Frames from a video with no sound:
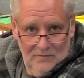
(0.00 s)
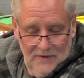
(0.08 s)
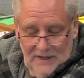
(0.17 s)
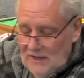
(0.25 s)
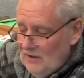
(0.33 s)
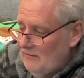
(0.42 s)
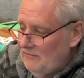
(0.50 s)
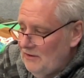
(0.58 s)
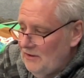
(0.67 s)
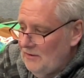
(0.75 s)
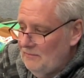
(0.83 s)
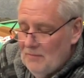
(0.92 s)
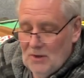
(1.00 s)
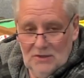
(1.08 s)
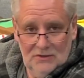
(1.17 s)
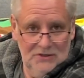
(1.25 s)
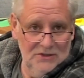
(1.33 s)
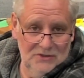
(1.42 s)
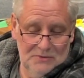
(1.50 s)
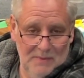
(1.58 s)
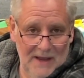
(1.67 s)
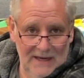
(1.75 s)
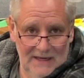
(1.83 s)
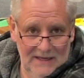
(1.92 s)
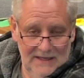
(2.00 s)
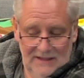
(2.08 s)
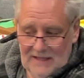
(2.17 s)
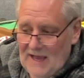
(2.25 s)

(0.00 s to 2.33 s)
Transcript: EcoFlow models you just buy a lead that